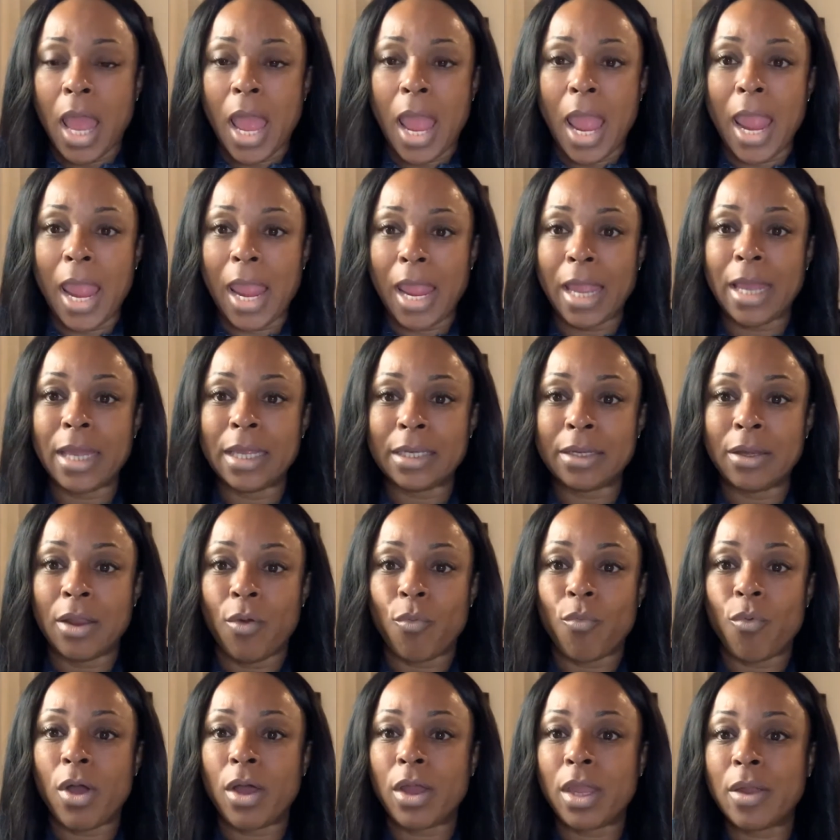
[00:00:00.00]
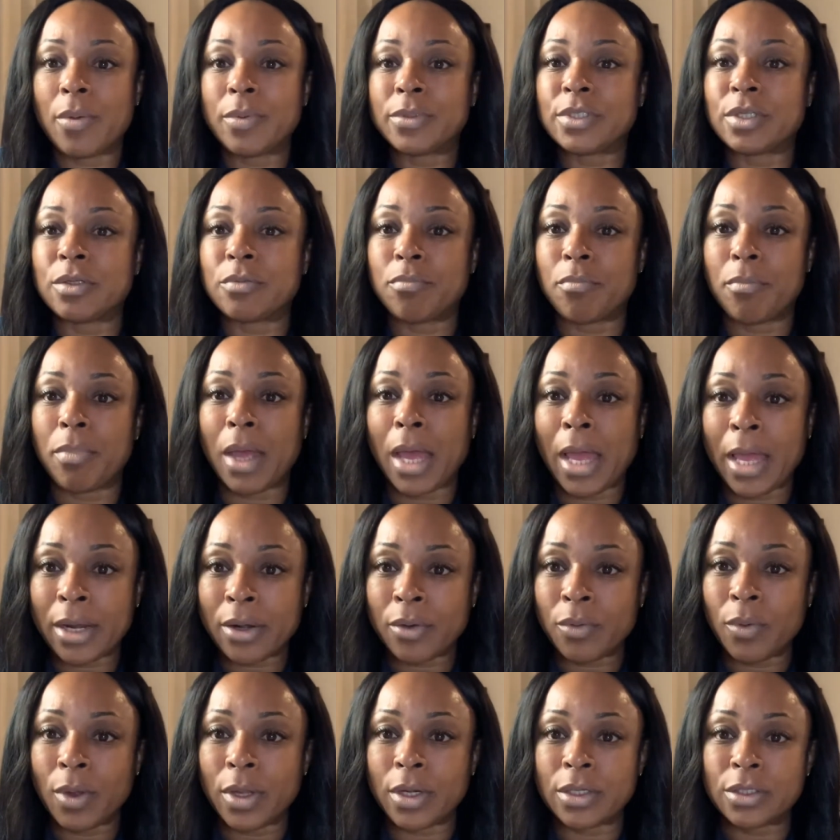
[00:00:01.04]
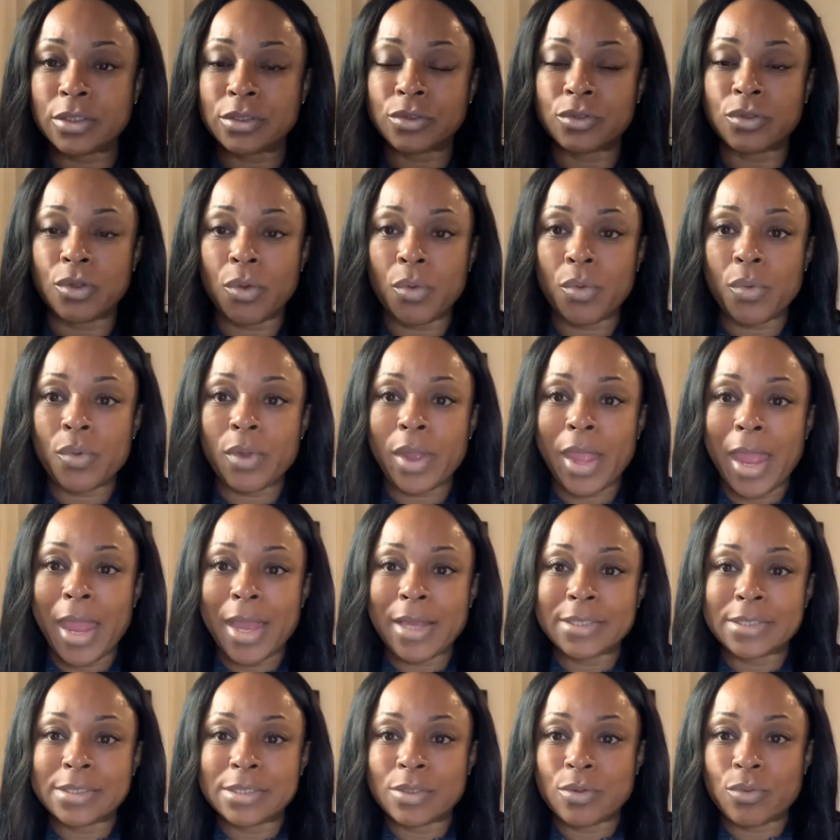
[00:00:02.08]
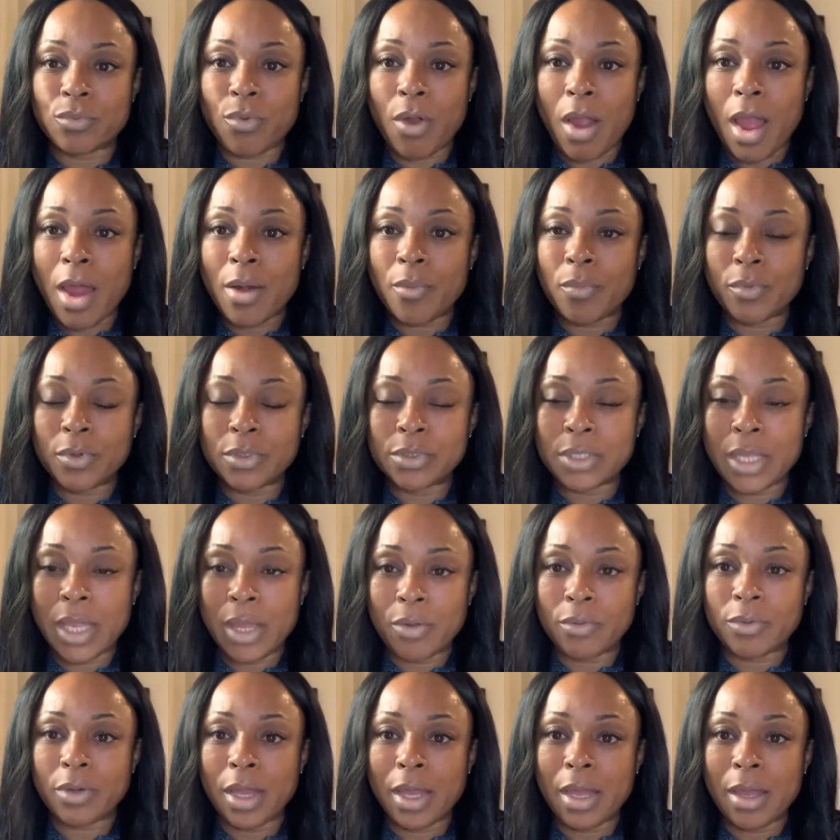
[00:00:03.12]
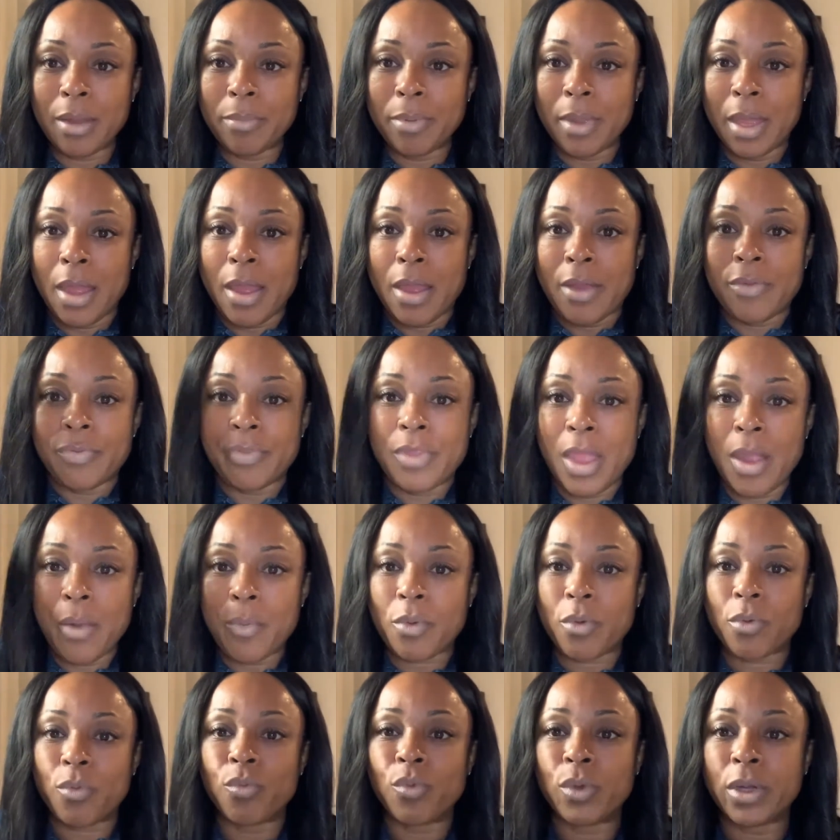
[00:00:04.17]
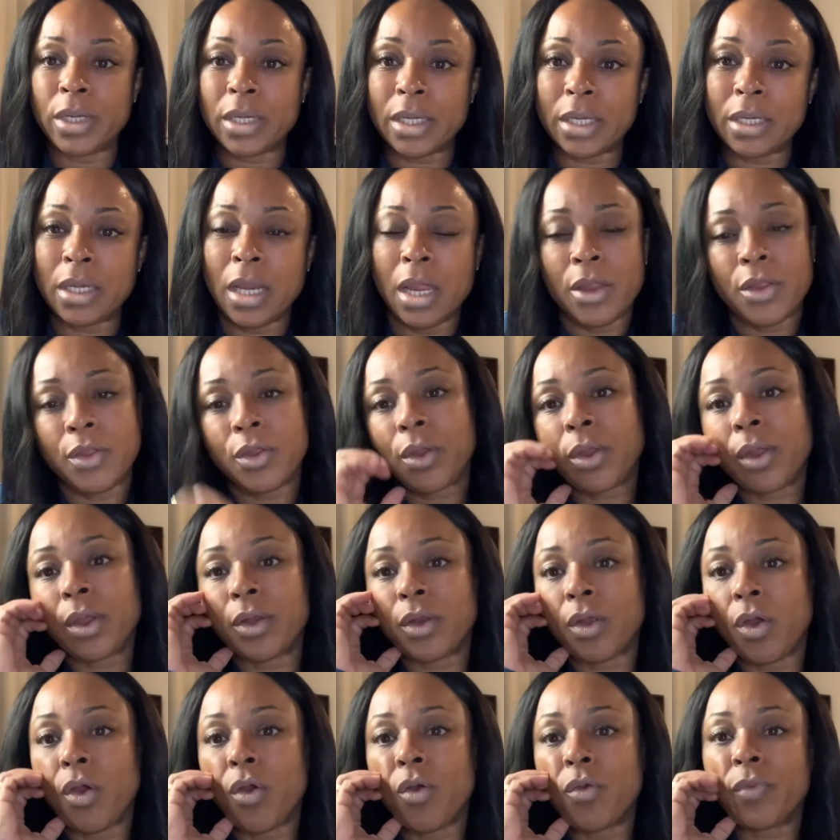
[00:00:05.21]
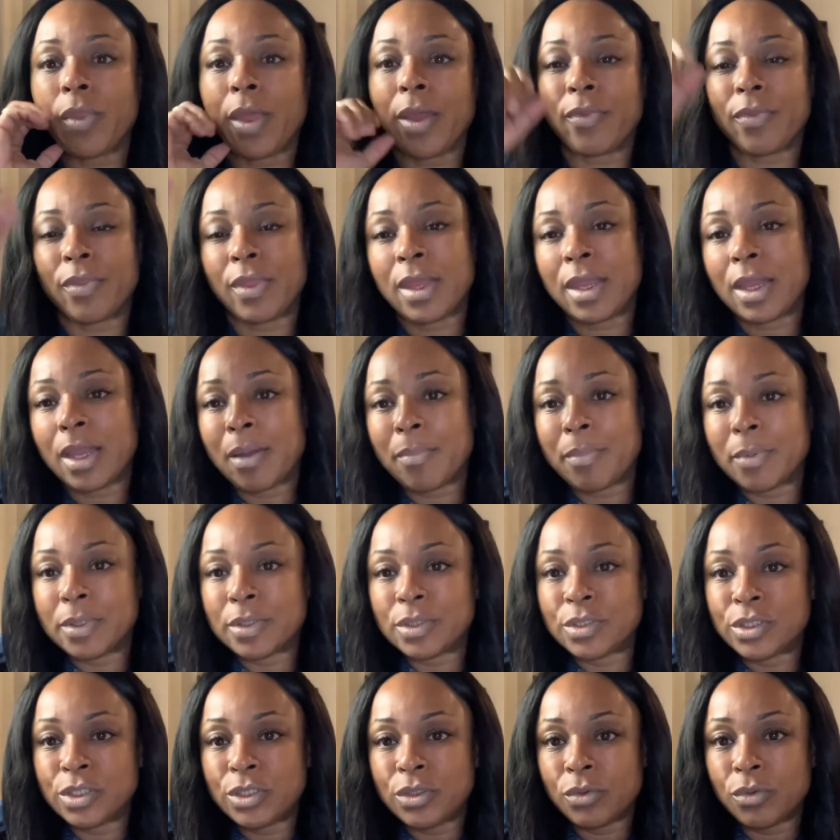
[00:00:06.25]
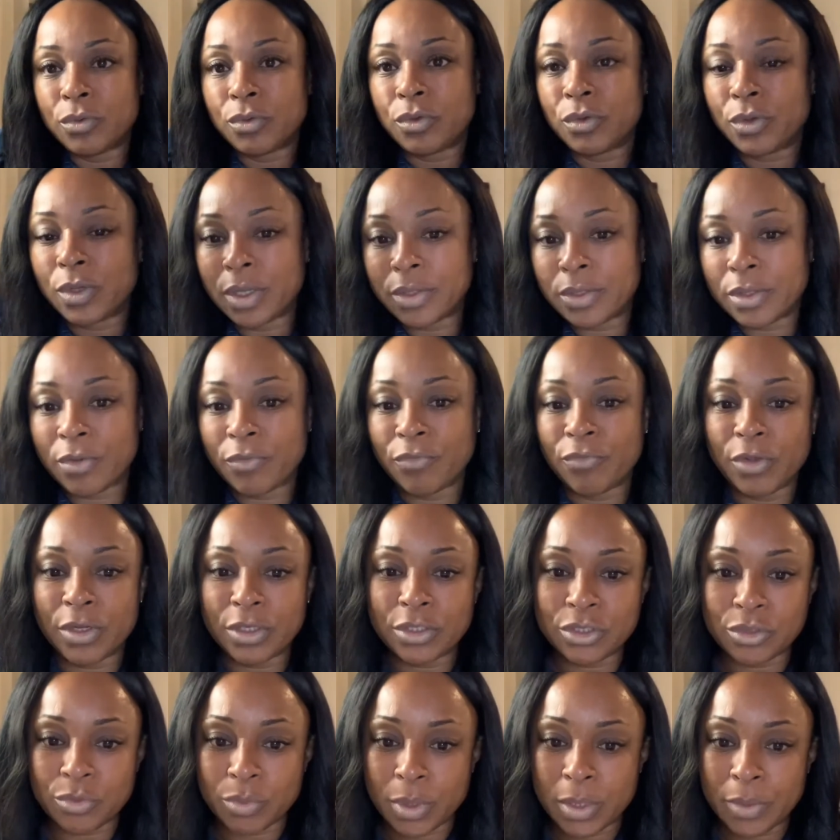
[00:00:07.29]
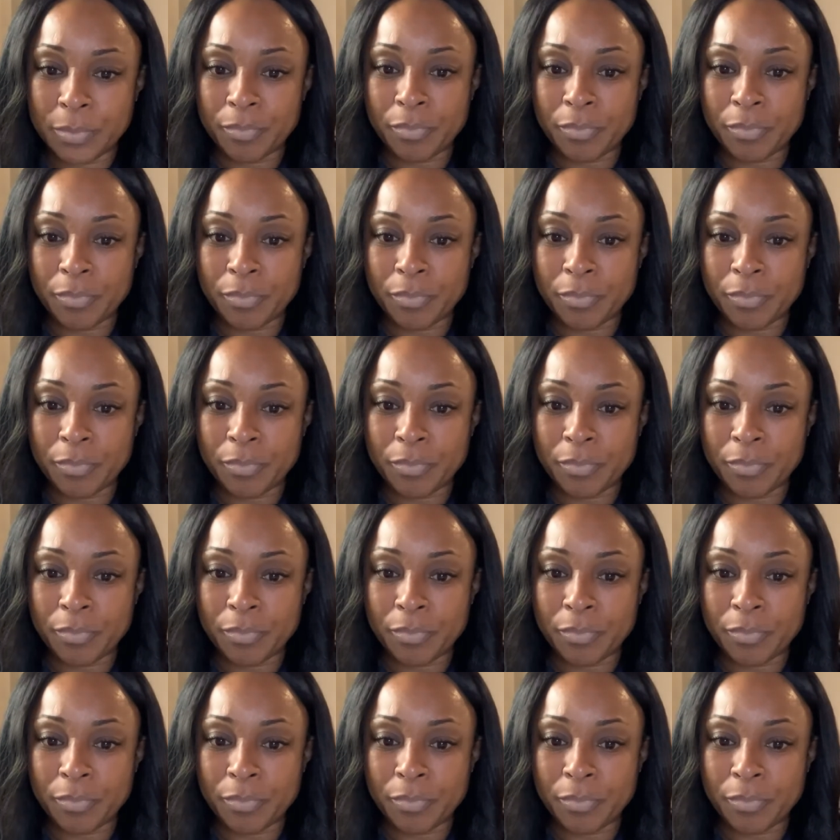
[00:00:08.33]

And while he was in battle, and as long as the rod was held up, they were winning, you're going to hold that thing up until you get the victory.